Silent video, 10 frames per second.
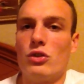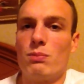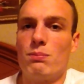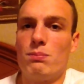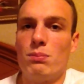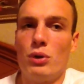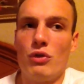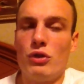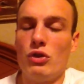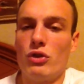just put a
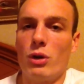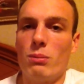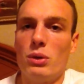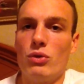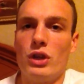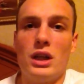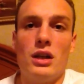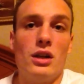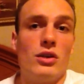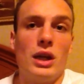few salt pills in,
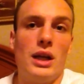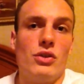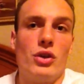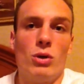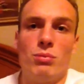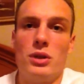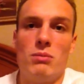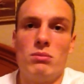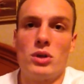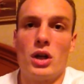and it's helped
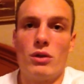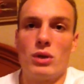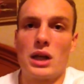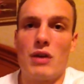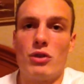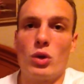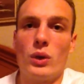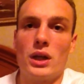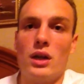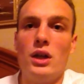him kind of recover
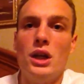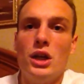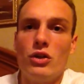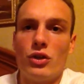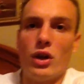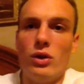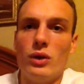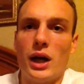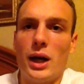quicker. So,